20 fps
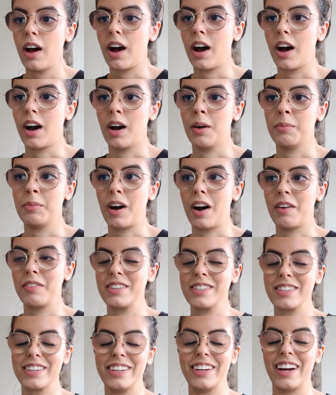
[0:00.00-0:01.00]
Um,
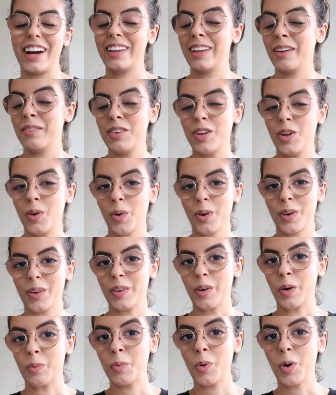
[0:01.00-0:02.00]
obviously, I love New York a
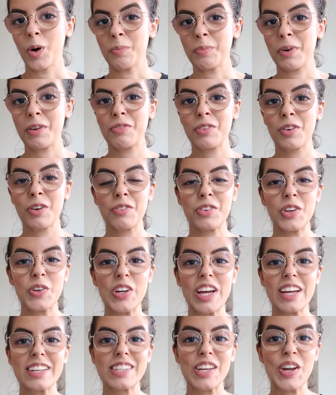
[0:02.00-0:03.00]
little more, but for a few
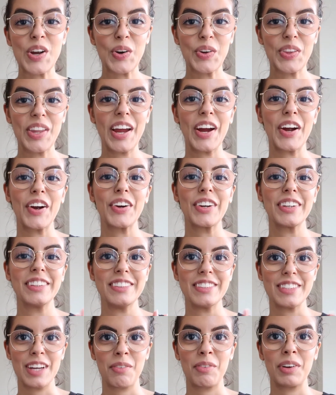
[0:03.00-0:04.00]
days here and there,
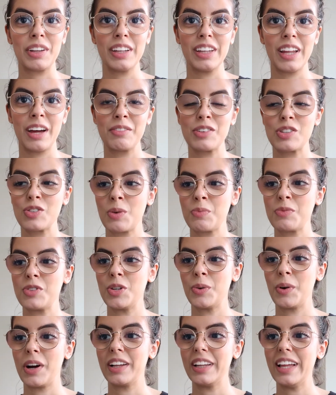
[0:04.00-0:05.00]
definitely love a trip
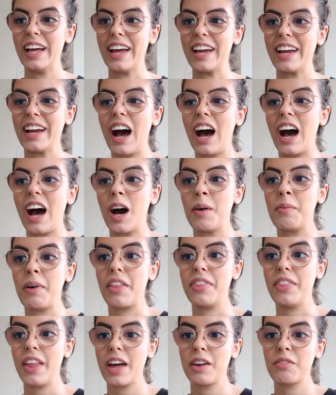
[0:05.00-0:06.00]
to LA. Um,
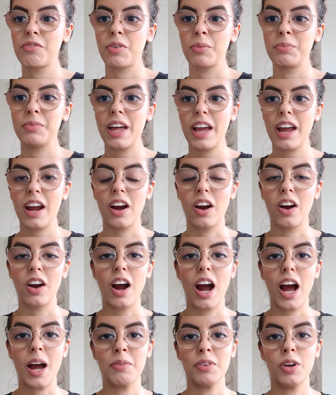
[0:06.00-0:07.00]
and then from
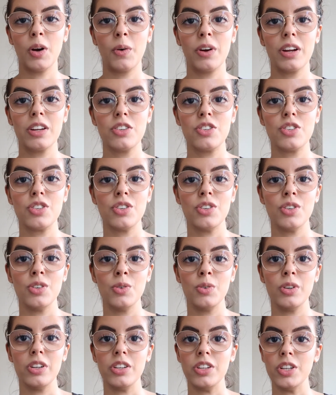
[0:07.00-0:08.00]
there, I'm going
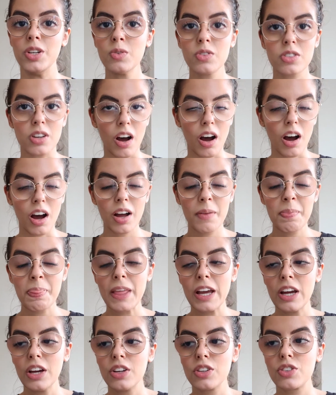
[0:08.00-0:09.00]
to Utah
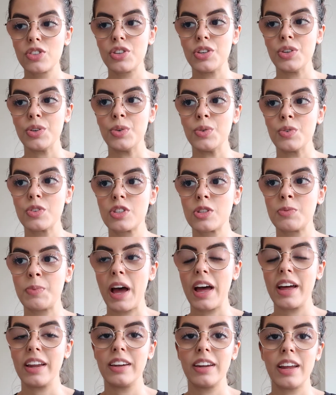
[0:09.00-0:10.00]
to
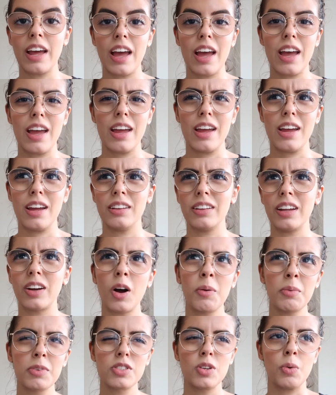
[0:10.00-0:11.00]
spend a like
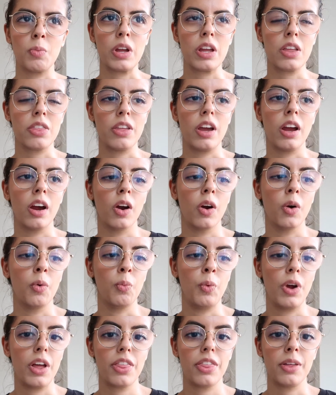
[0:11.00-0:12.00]
almost a week there
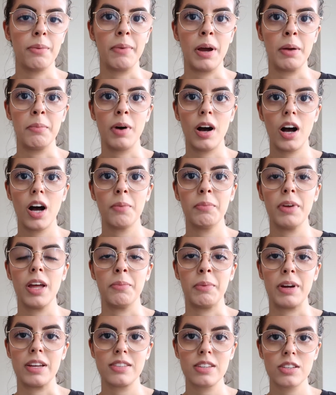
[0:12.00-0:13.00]
with my mom
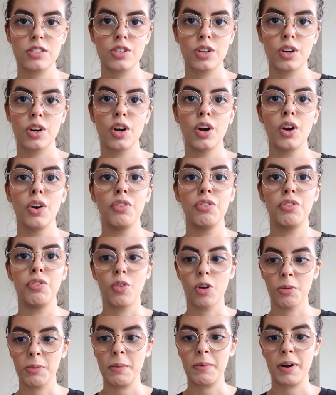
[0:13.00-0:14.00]
and my sister
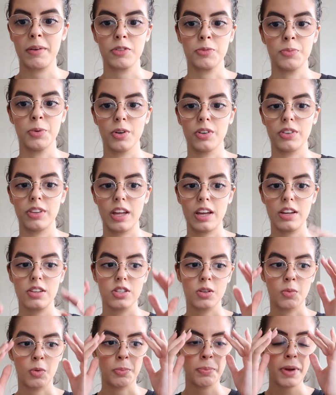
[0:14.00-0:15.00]
for my mom's birthday.
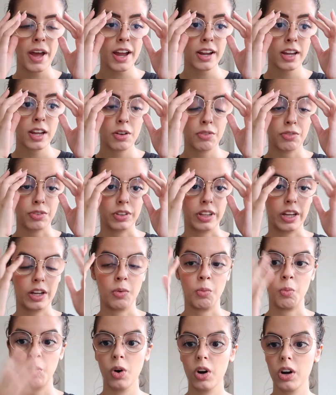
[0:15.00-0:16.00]
So we're packing for
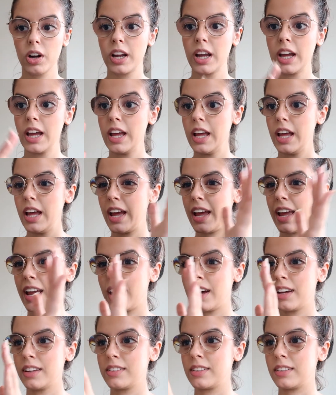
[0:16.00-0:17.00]
like work
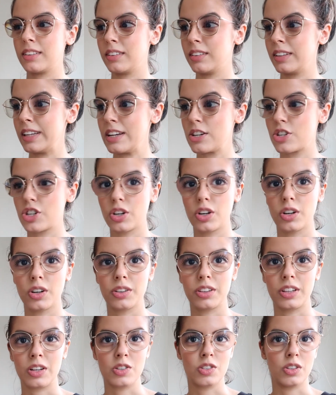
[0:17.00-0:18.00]
and
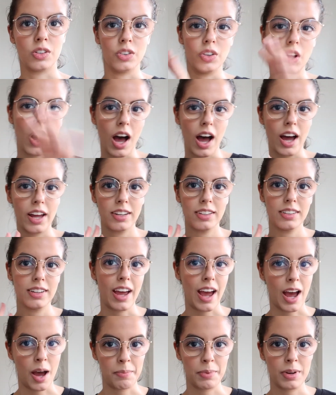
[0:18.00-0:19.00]
leisure. There's a lot
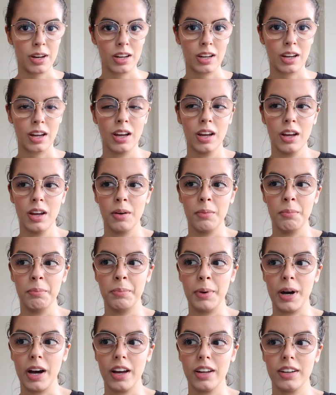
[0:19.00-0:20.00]
happening
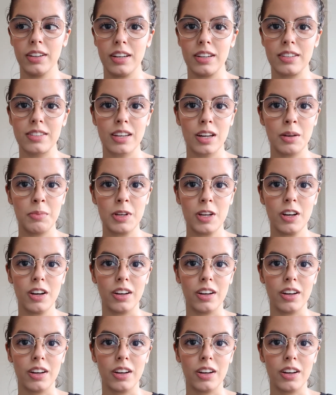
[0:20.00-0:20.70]
but it's gonna be good.